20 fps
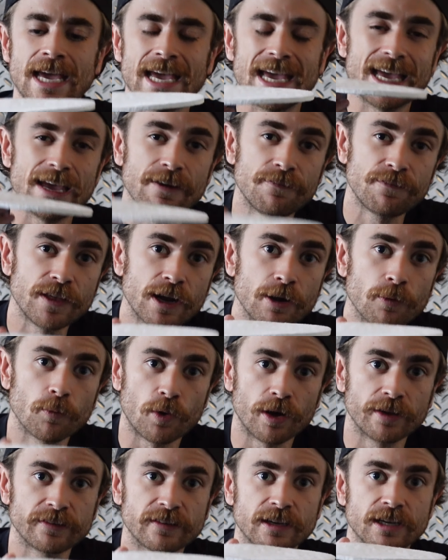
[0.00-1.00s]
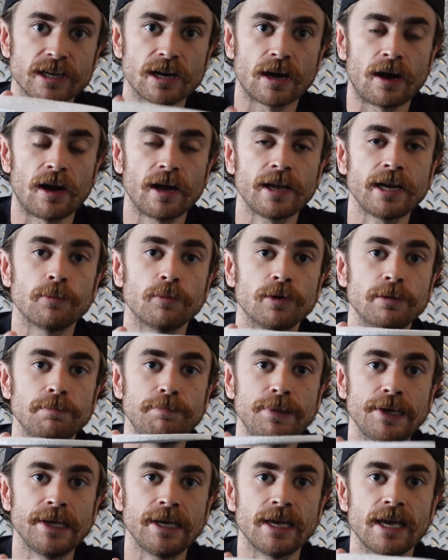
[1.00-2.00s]
If there was a con, it
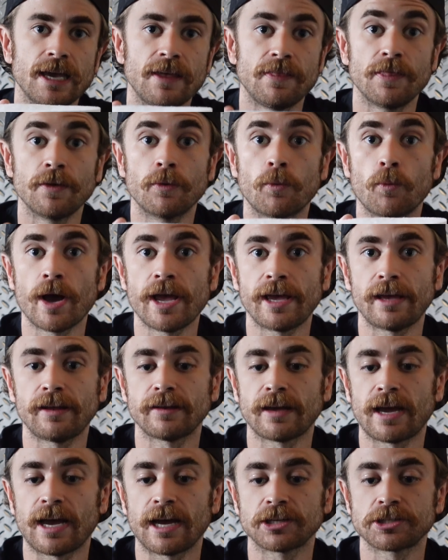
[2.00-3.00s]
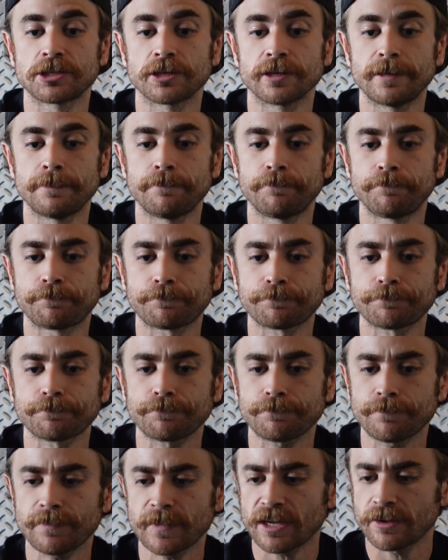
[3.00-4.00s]
would be in the weight, actually.
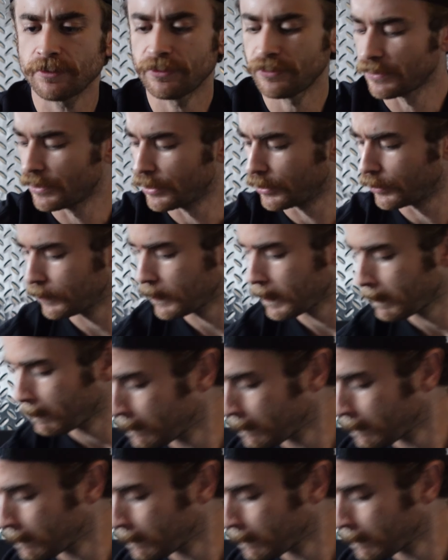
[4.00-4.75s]
So